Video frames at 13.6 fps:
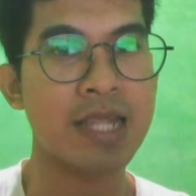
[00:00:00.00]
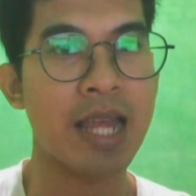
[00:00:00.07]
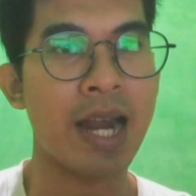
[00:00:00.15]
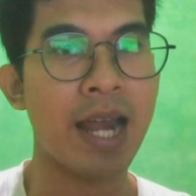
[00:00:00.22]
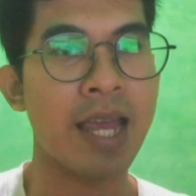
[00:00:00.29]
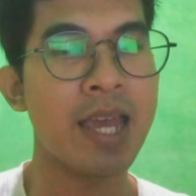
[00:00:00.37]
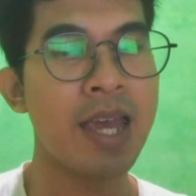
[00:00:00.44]
that
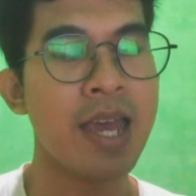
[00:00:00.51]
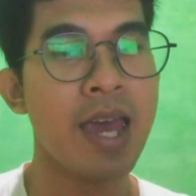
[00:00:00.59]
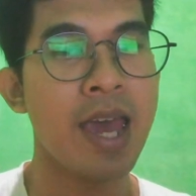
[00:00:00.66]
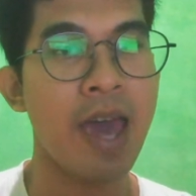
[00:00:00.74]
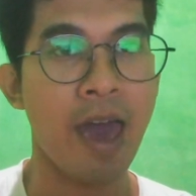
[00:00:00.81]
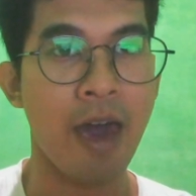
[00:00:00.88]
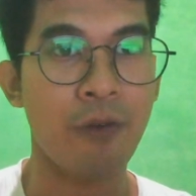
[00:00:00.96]
I
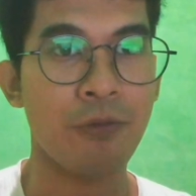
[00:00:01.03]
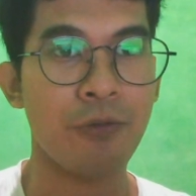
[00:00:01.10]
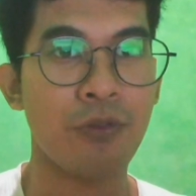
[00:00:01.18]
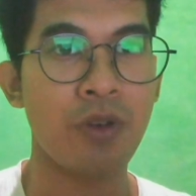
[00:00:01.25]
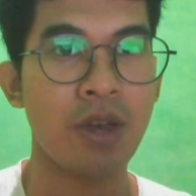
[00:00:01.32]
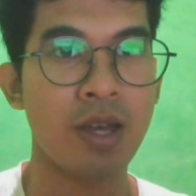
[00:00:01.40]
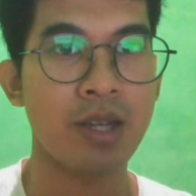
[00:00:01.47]
have
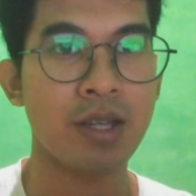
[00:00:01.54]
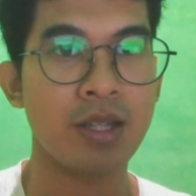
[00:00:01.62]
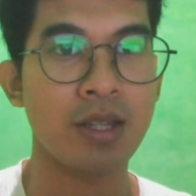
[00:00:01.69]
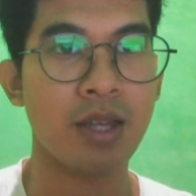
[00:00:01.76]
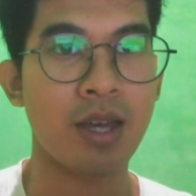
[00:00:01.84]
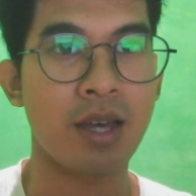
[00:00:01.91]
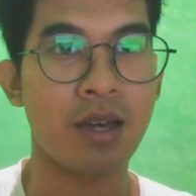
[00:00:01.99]

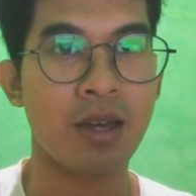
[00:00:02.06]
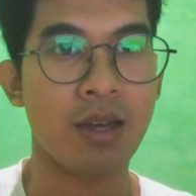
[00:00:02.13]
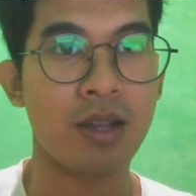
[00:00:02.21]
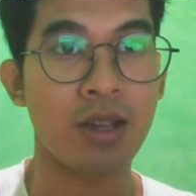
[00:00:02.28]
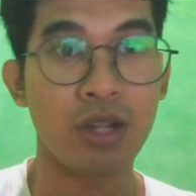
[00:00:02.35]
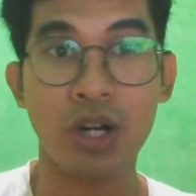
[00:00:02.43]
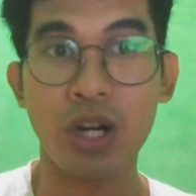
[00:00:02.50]

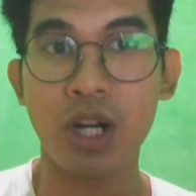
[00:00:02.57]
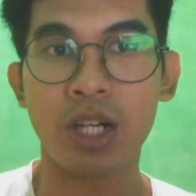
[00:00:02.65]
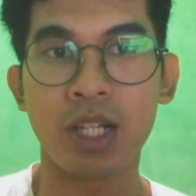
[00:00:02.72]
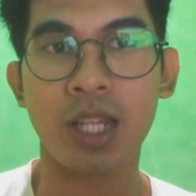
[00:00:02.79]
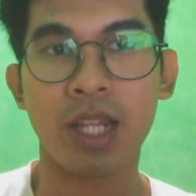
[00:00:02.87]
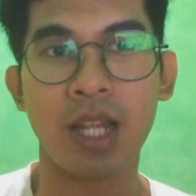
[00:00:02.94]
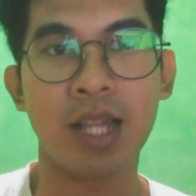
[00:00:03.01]

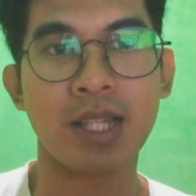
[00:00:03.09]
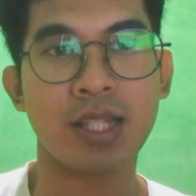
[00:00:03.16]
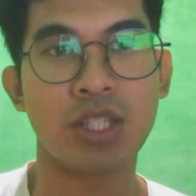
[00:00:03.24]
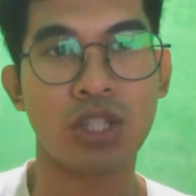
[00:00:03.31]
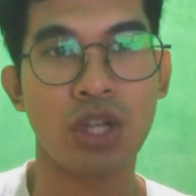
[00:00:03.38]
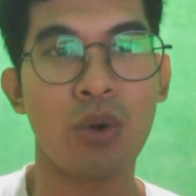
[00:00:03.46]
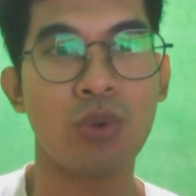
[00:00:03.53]
learned and
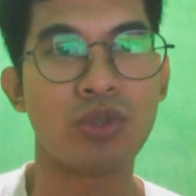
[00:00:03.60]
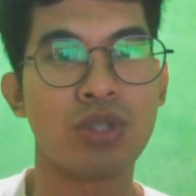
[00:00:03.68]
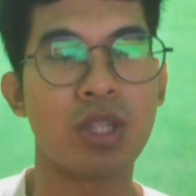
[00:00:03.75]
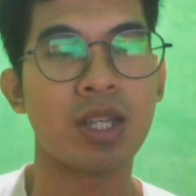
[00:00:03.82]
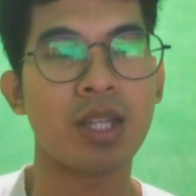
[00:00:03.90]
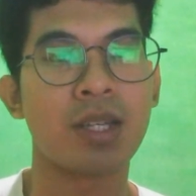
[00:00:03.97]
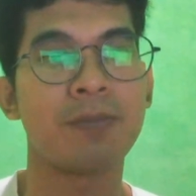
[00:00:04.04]
chose,
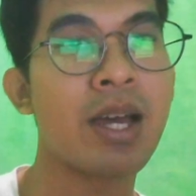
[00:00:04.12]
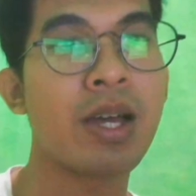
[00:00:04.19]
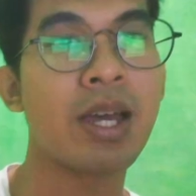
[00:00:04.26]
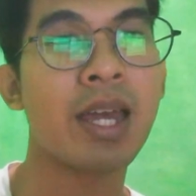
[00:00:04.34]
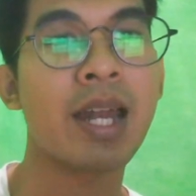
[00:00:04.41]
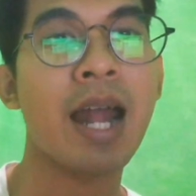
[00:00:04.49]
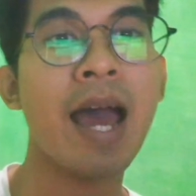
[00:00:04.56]

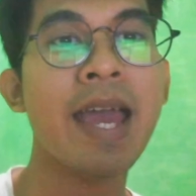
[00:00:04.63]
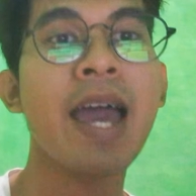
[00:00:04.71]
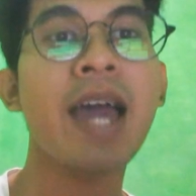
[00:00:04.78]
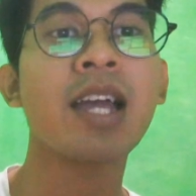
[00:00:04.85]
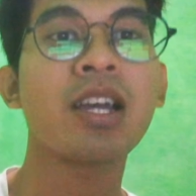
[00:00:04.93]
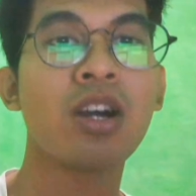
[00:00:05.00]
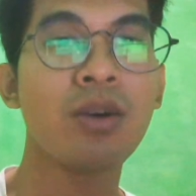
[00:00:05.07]
and I
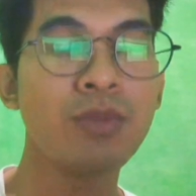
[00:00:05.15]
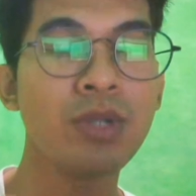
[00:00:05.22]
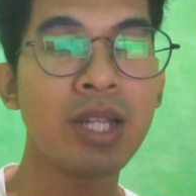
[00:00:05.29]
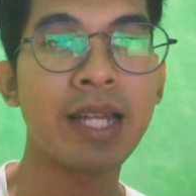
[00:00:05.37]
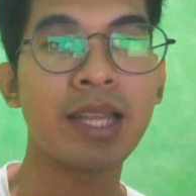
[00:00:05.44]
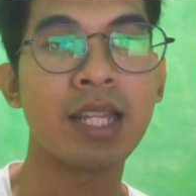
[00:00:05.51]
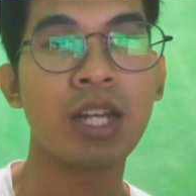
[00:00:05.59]

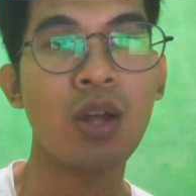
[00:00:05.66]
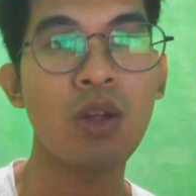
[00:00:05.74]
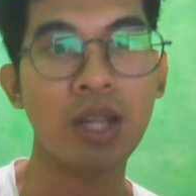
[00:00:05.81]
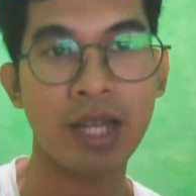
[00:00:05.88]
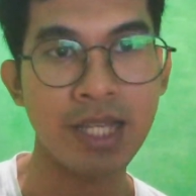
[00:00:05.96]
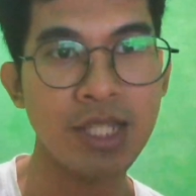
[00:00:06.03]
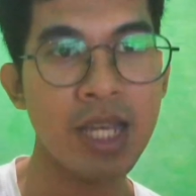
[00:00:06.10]
accumulate the
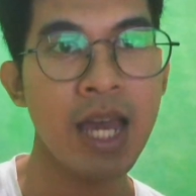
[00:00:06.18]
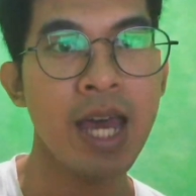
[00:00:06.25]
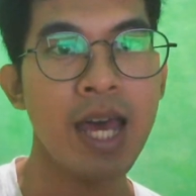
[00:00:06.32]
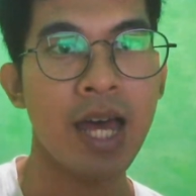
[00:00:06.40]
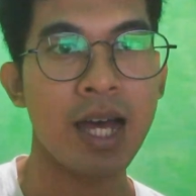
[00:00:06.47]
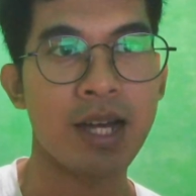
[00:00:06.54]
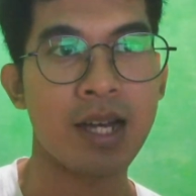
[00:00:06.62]
knowledge
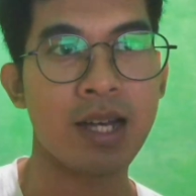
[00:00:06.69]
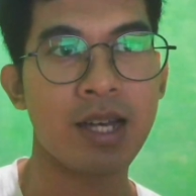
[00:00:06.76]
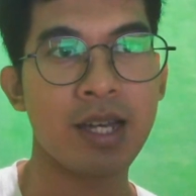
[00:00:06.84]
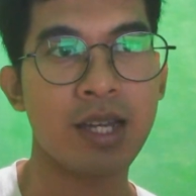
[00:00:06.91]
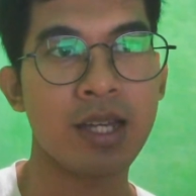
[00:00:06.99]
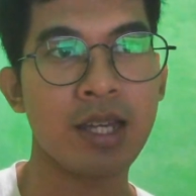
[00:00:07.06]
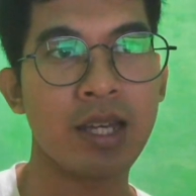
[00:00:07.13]

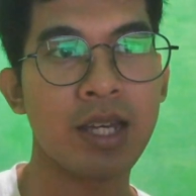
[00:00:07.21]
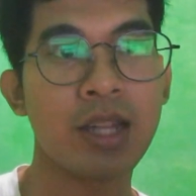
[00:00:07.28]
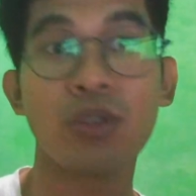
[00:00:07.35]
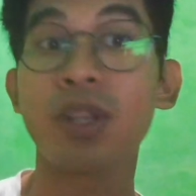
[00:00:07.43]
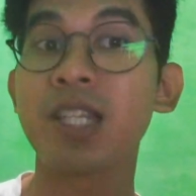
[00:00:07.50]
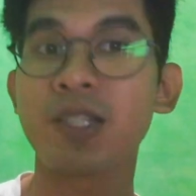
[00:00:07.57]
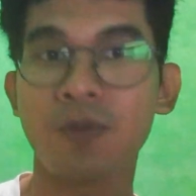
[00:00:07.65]
into
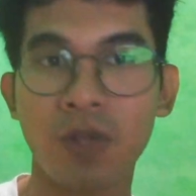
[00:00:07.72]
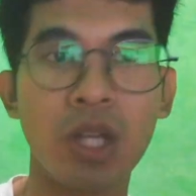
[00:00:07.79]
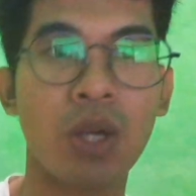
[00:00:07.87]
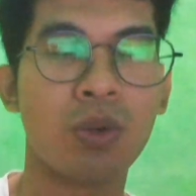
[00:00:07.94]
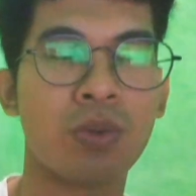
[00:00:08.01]
this video.